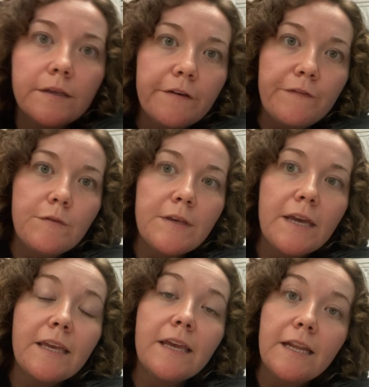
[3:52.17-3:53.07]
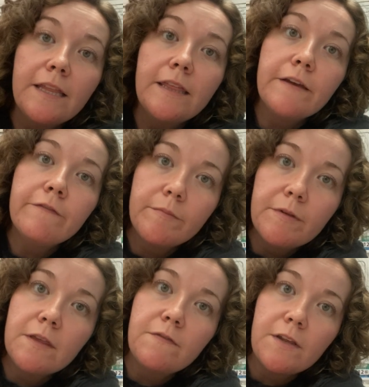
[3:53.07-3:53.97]
If you take anything from
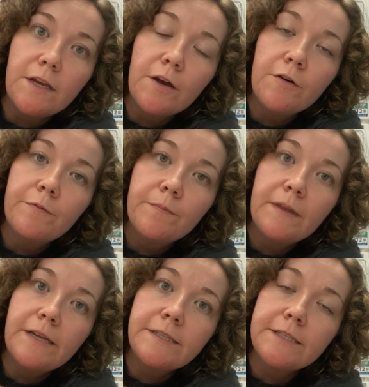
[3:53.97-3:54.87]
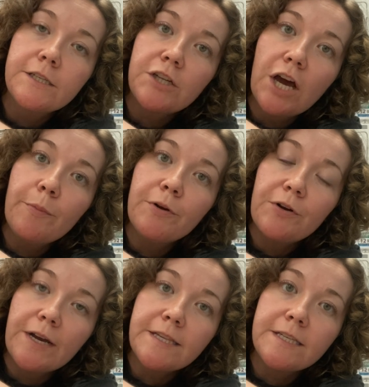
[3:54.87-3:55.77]
this video, it's to not
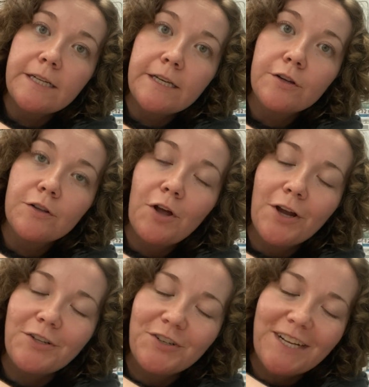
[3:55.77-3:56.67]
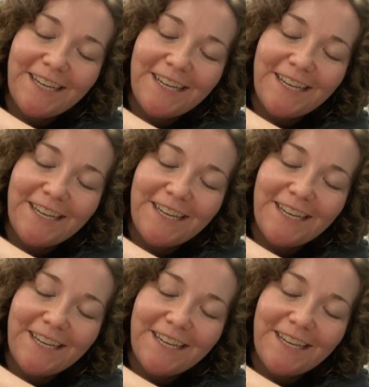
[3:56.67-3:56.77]
procrastinate your laundry.